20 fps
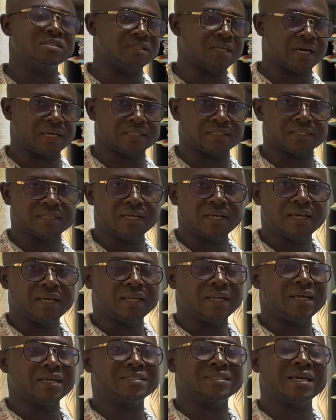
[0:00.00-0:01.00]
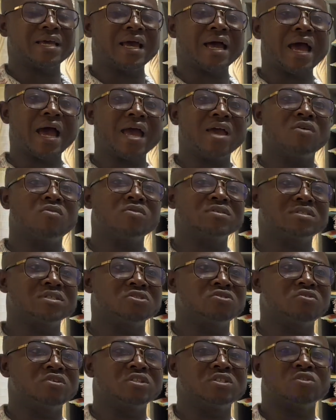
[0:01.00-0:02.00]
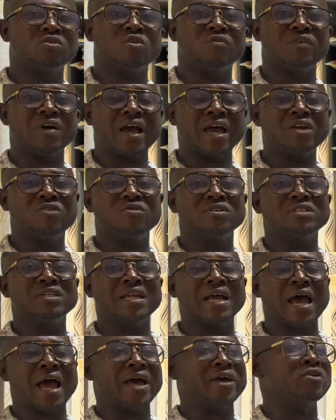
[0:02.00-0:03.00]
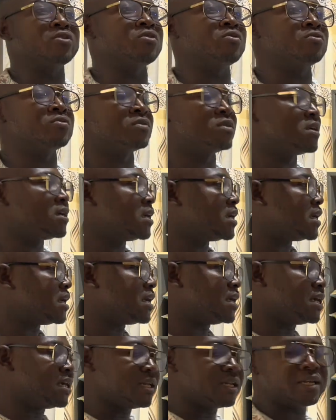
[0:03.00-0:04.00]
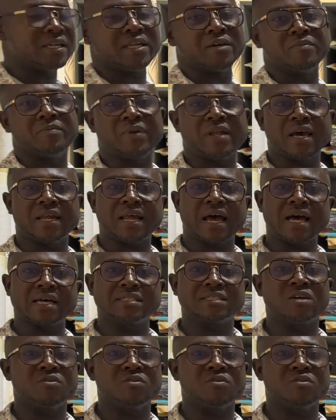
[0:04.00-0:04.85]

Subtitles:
that there's a high concentration of hydrogen ion in the blood as a